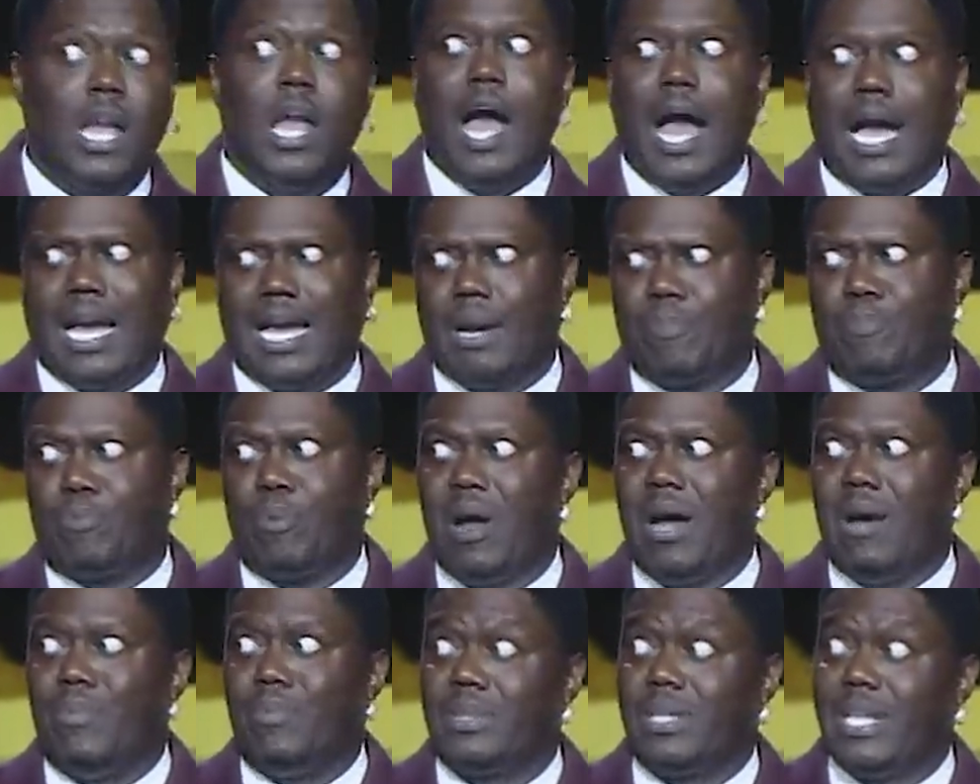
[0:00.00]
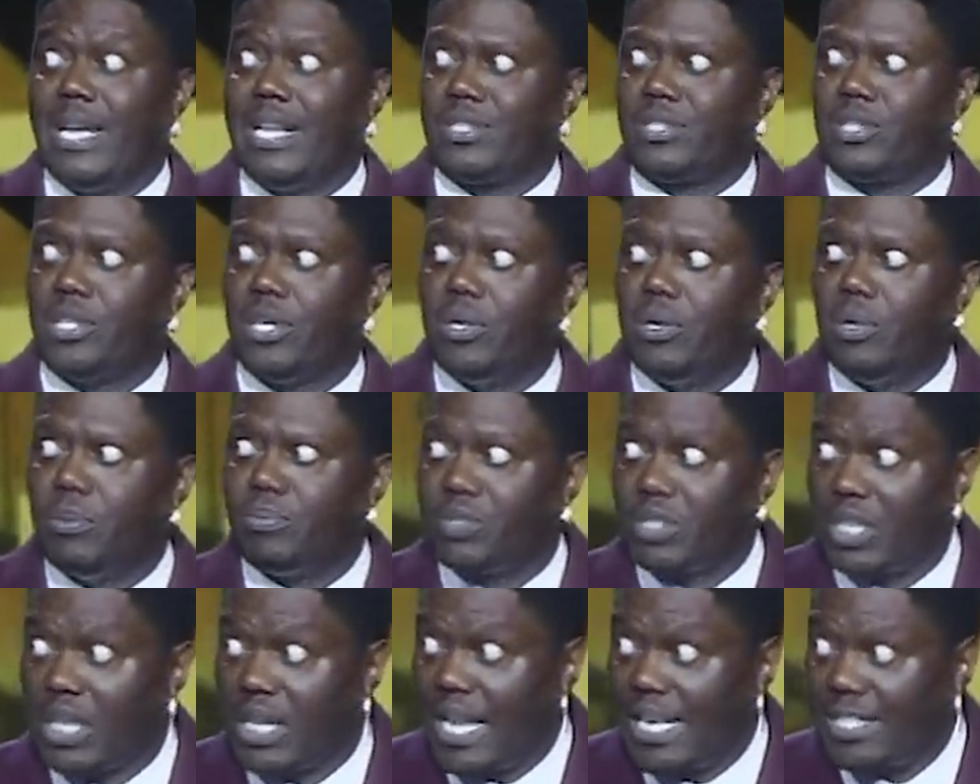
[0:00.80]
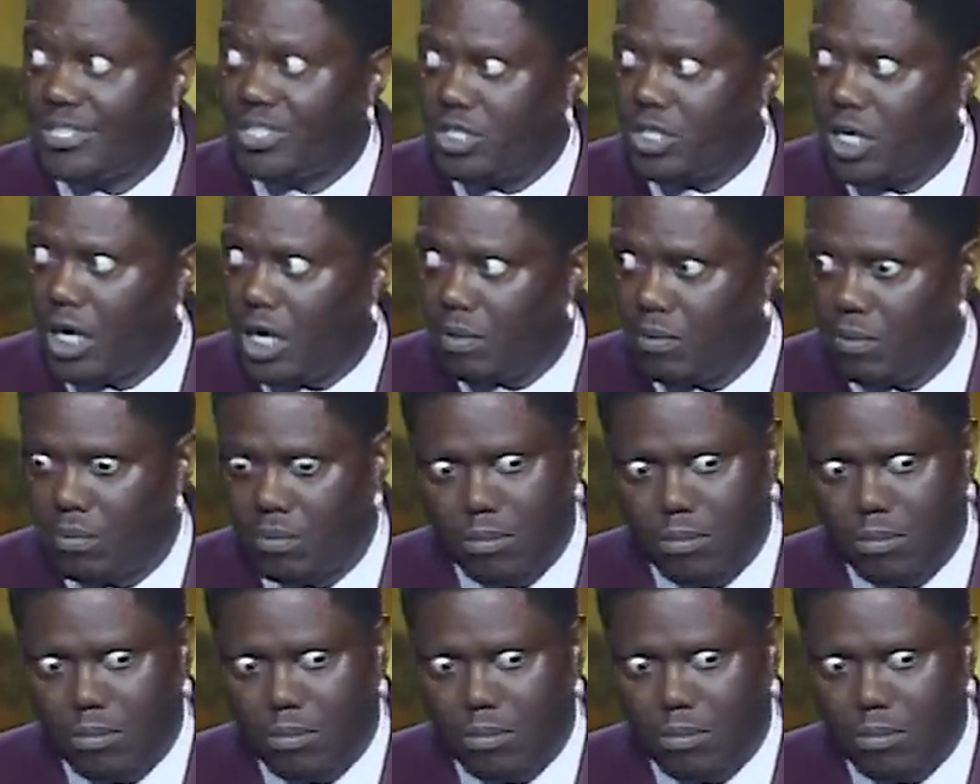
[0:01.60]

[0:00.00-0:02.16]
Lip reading: I got a problem with that too. I'm sick of that shit.